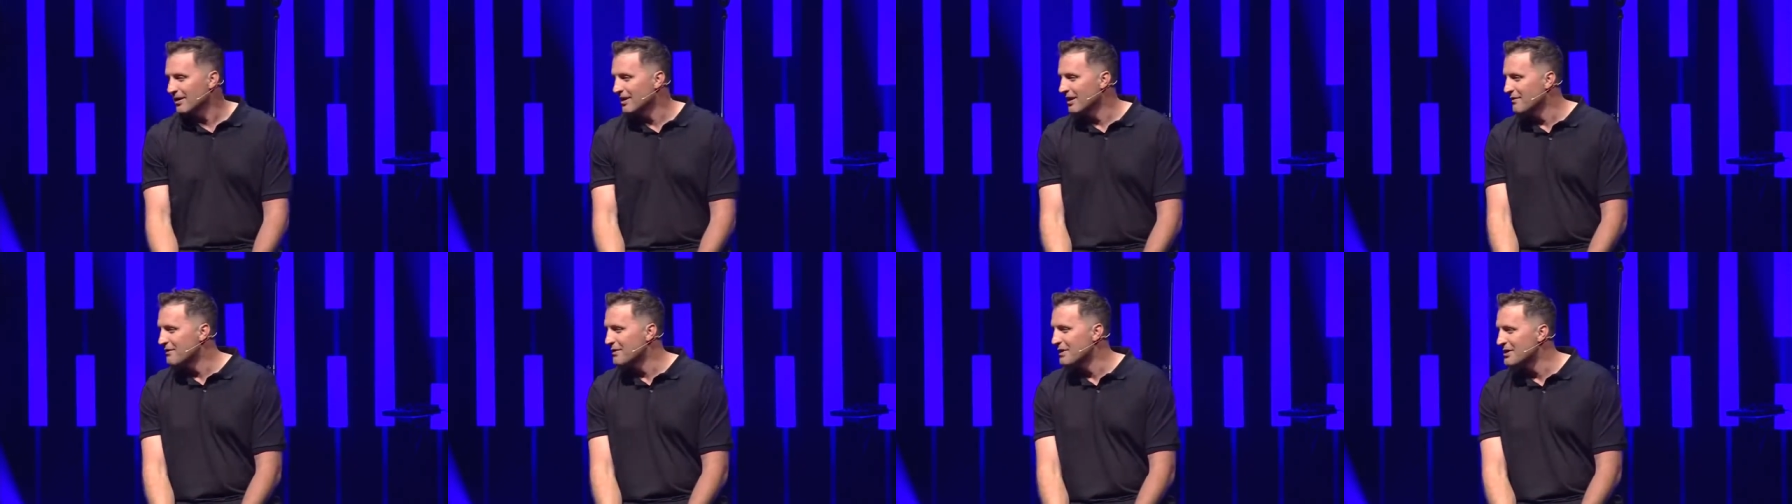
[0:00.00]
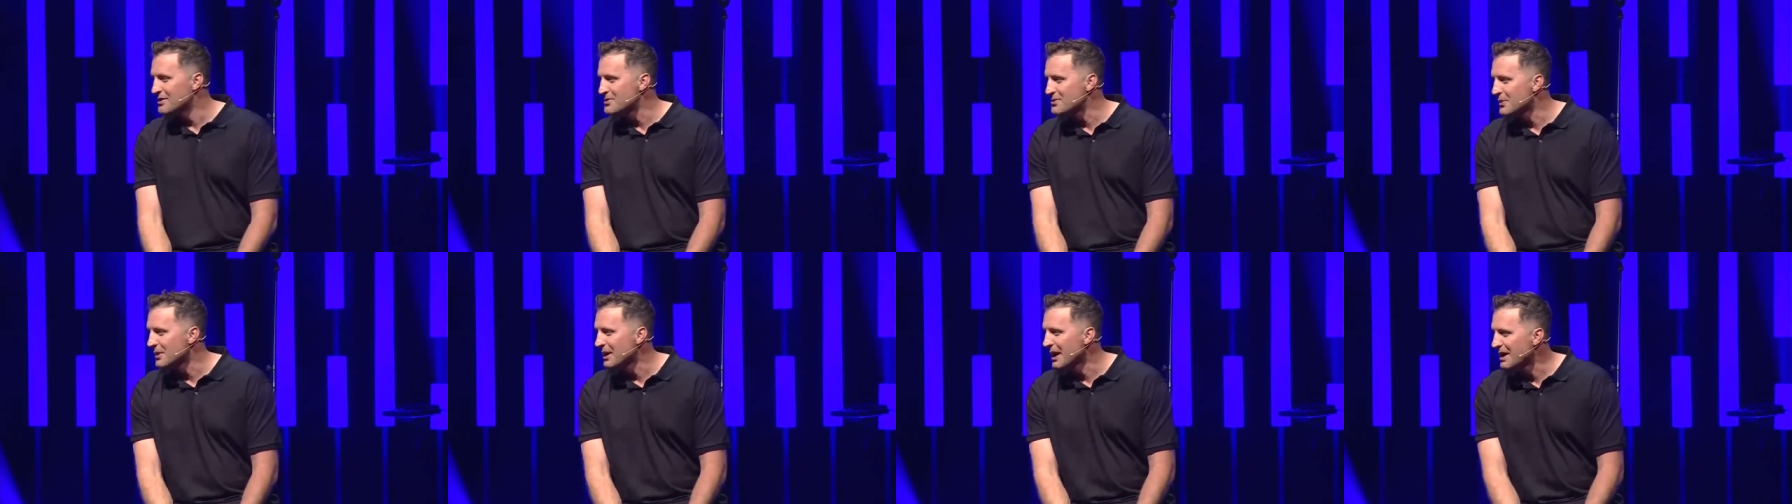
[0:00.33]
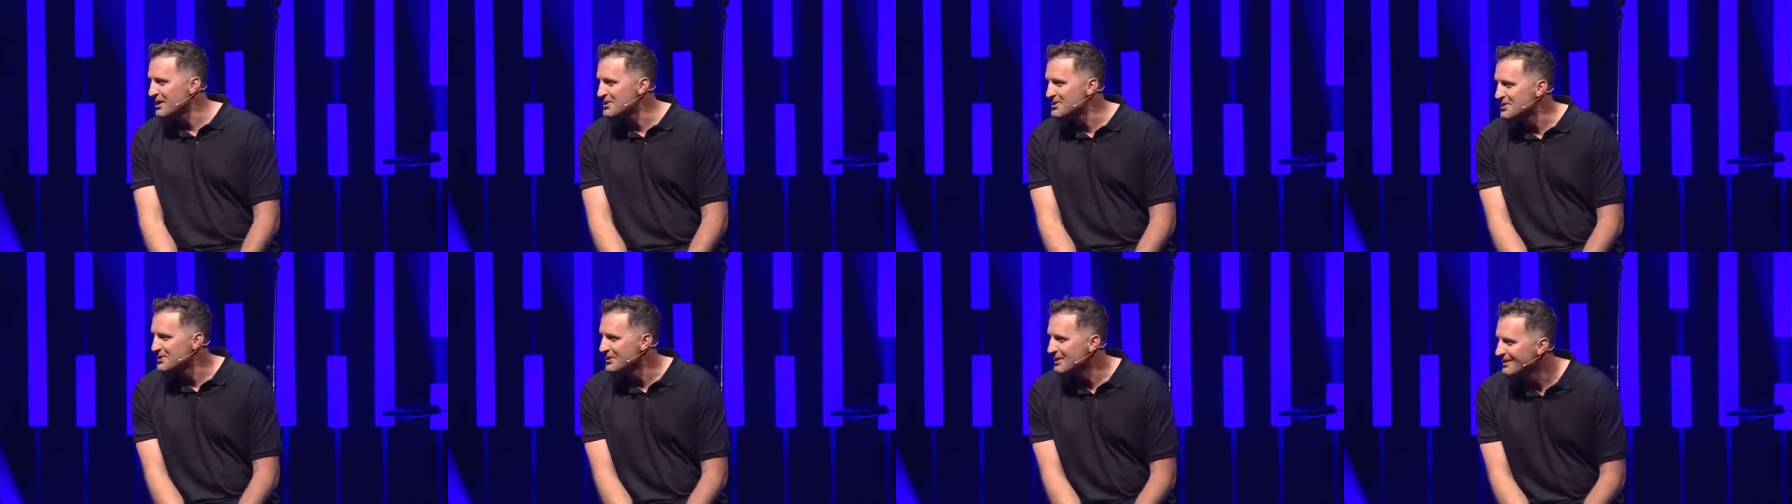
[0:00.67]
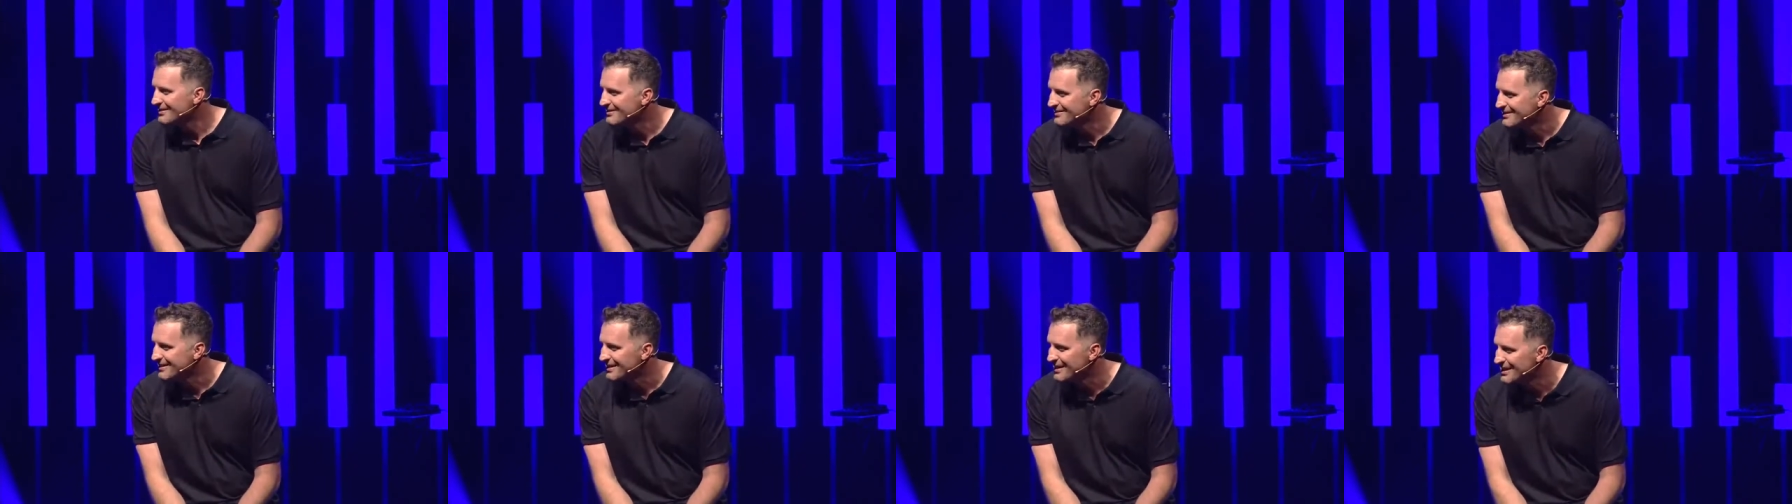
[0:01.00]
if he doesn't want to answer
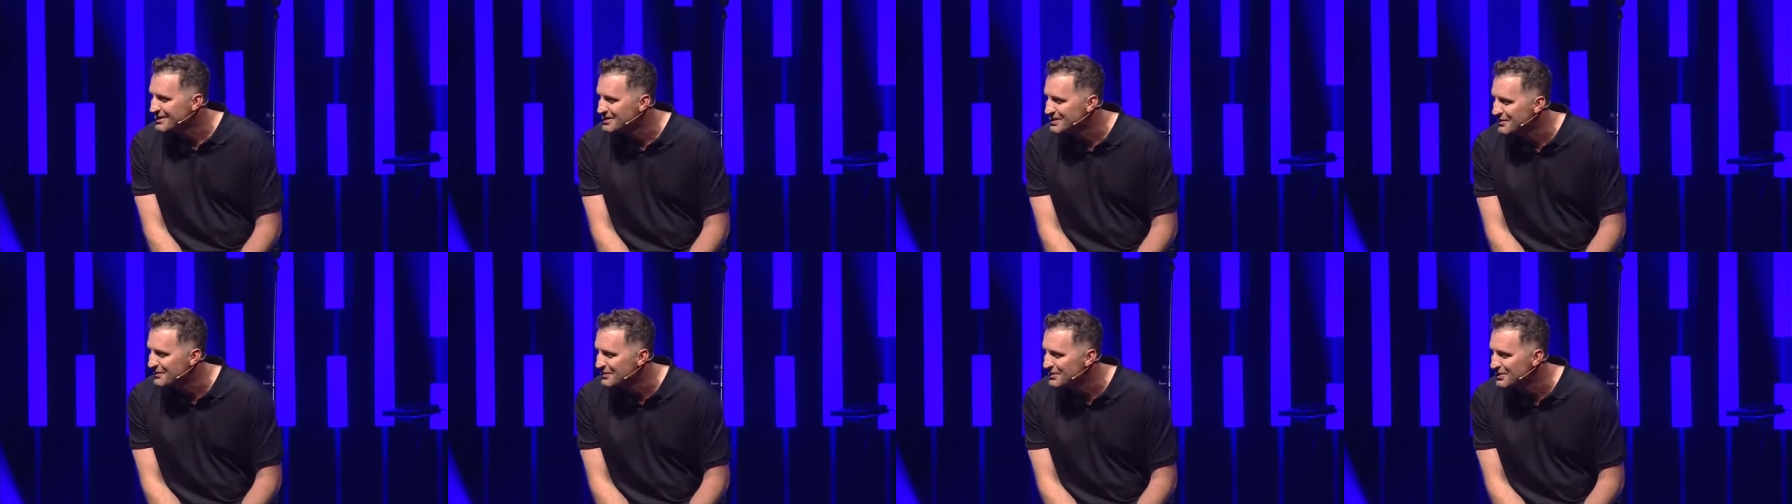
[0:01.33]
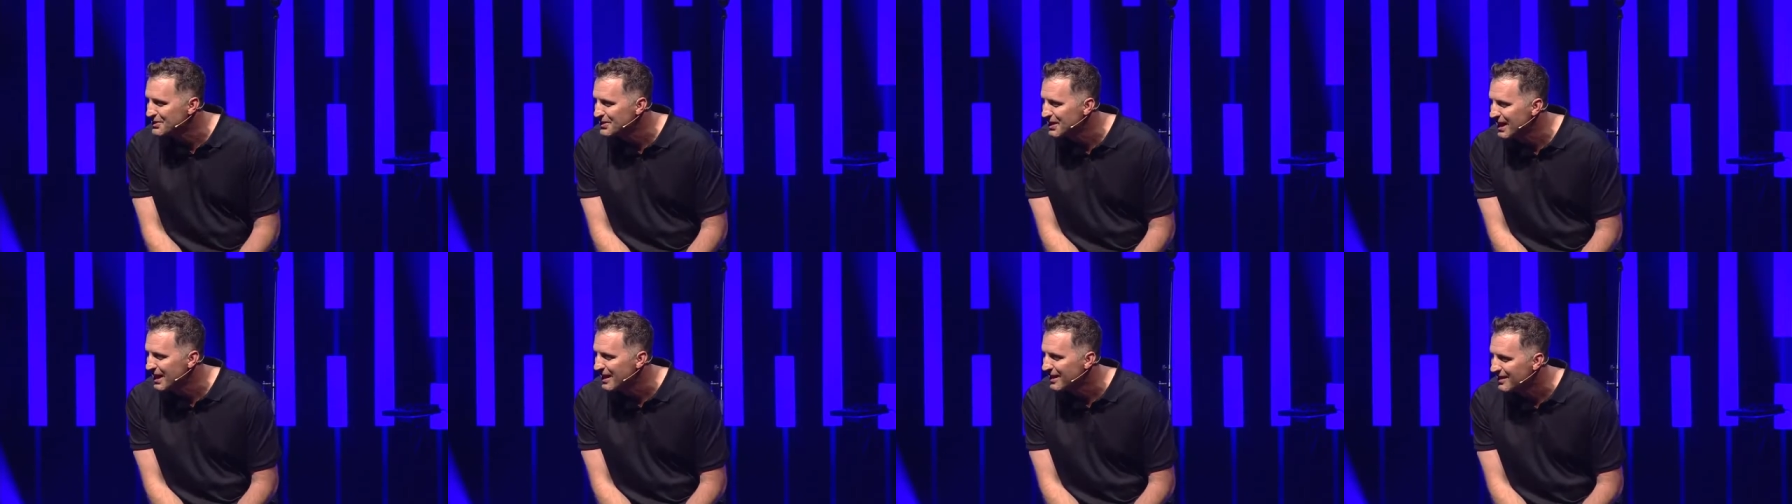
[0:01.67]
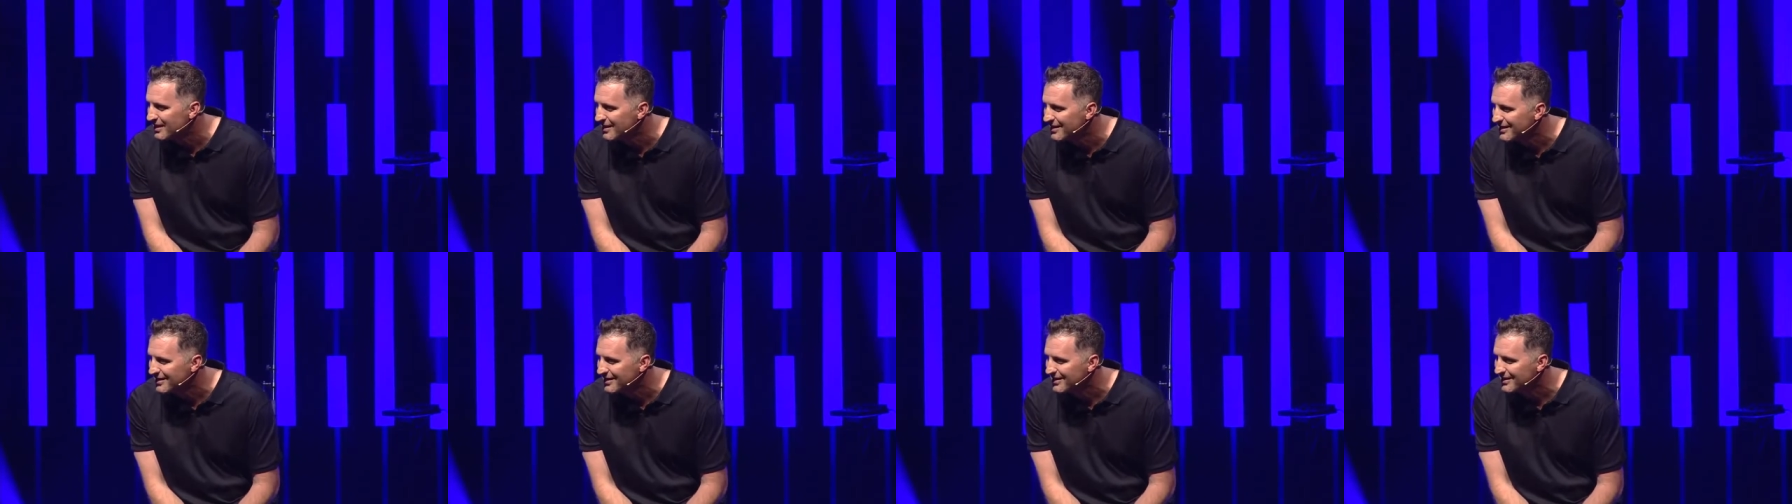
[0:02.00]
it. You guys ever do that?